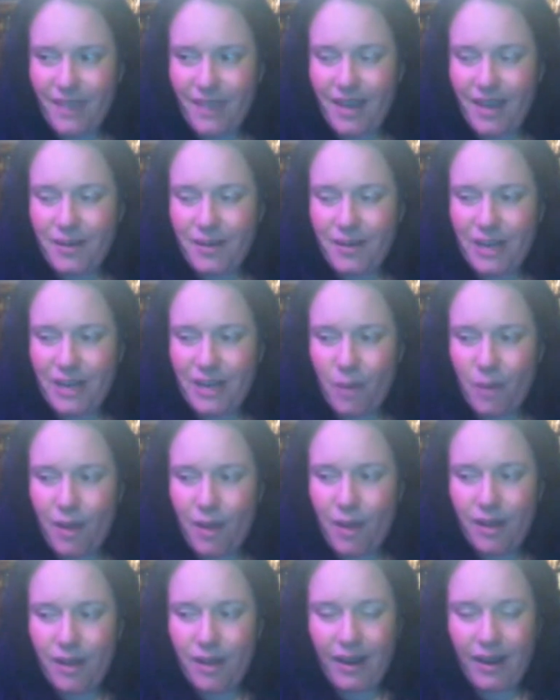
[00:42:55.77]
and,
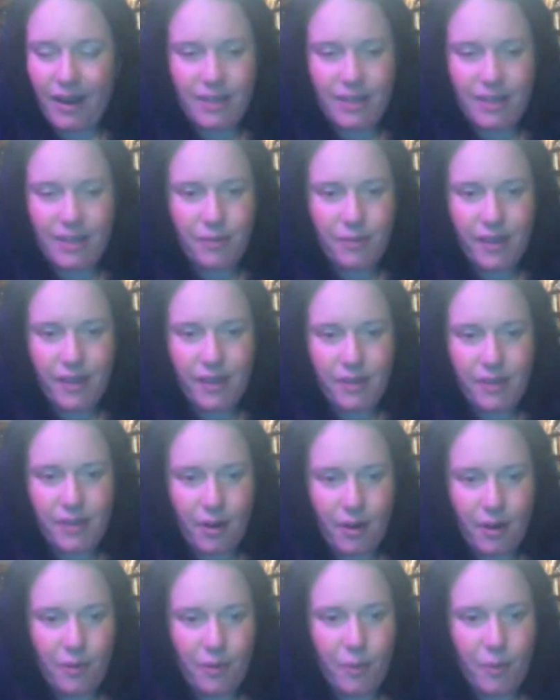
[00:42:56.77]
we all kind of do things
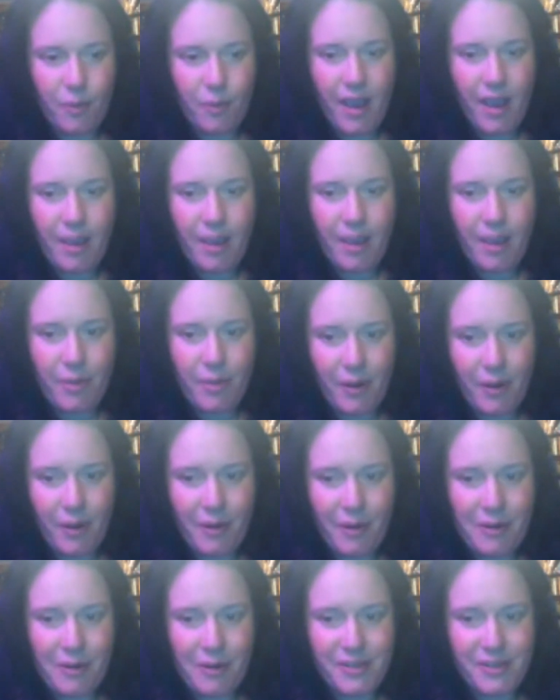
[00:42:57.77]
our own way with our
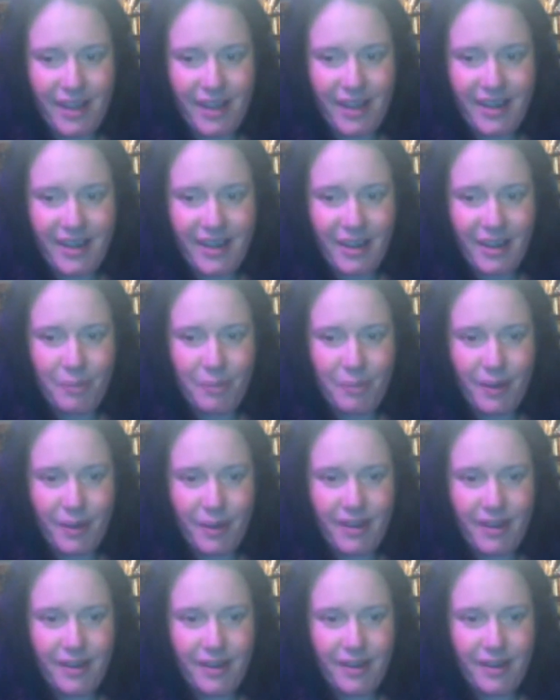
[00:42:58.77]
own understanding.
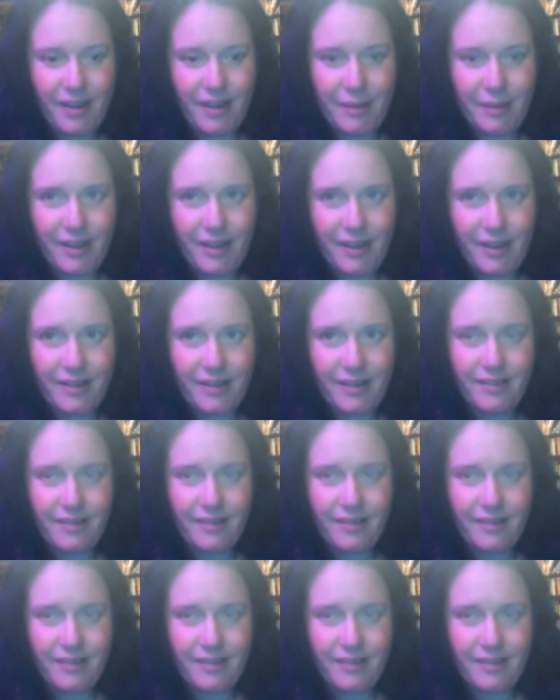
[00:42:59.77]
But I mean,